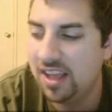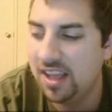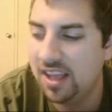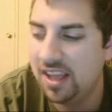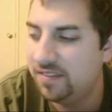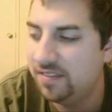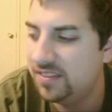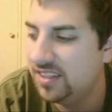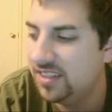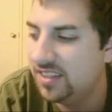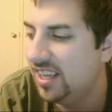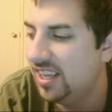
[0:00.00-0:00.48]

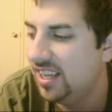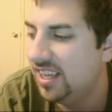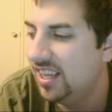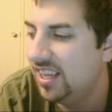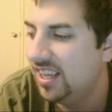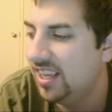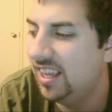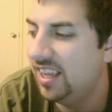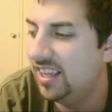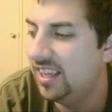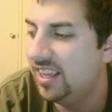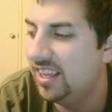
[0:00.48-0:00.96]

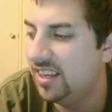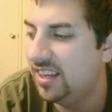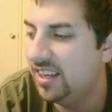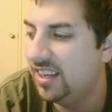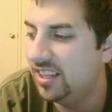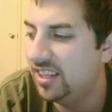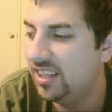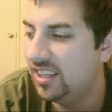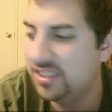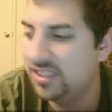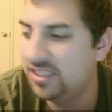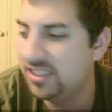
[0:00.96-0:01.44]
and
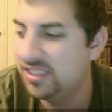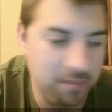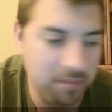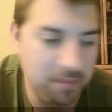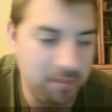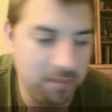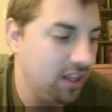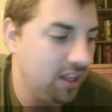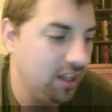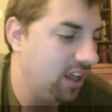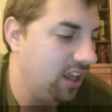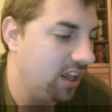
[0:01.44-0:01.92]
some.
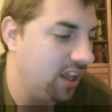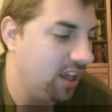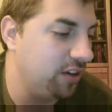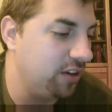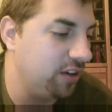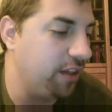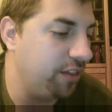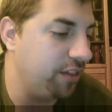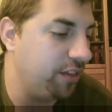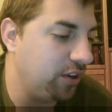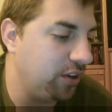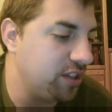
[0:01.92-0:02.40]
There's
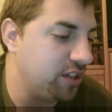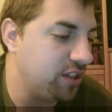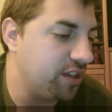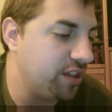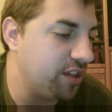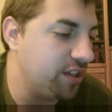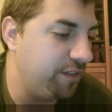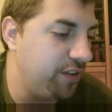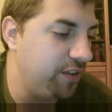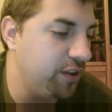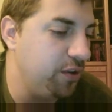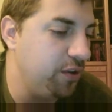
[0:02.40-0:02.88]
a
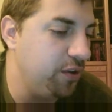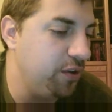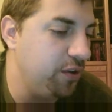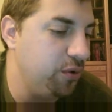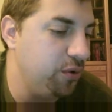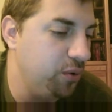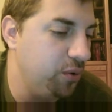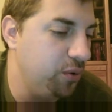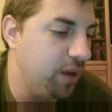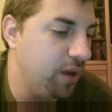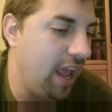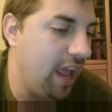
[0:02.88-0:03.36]

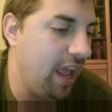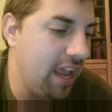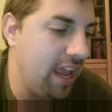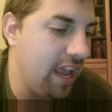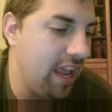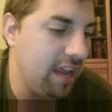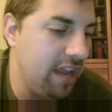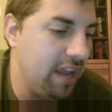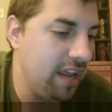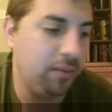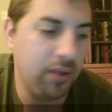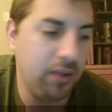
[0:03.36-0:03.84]
few
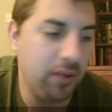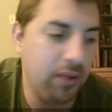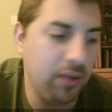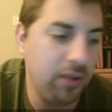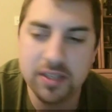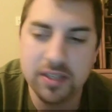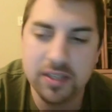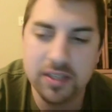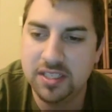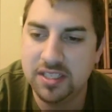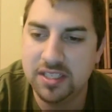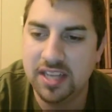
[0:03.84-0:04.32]
A+
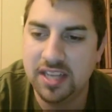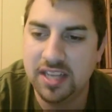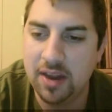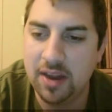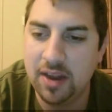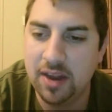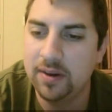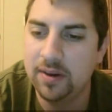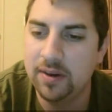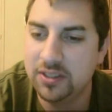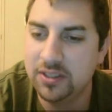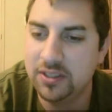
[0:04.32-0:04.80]

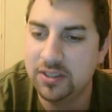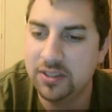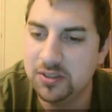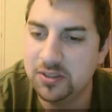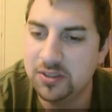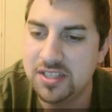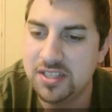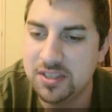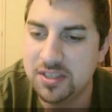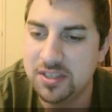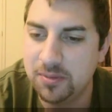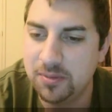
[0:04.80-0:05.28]

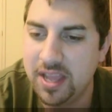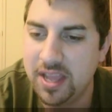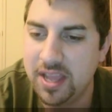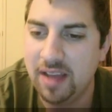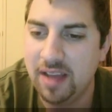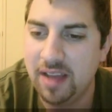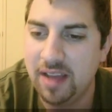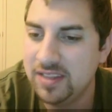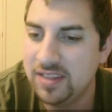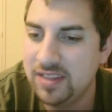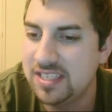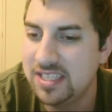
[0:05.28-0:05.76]
characters that we
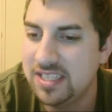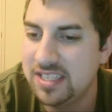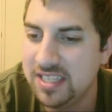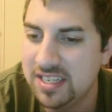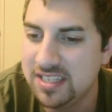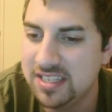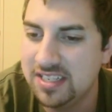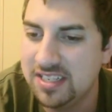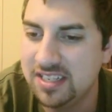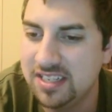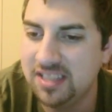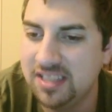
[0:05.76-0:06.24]
have this
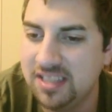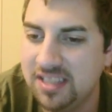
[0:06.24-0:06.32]
season